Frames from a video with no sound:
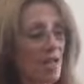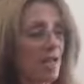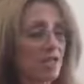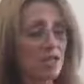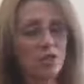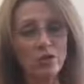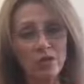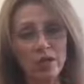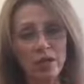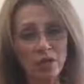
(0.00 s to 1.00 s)
until you
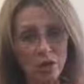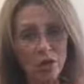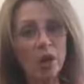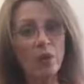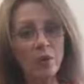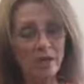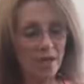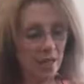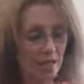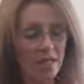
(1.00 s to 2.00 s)
get going
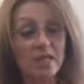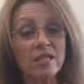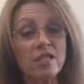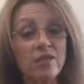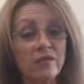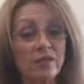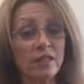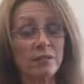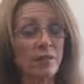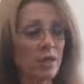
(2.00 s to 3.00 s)
and the kids start
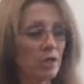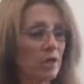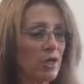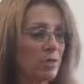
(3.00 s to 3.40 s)
feeling better.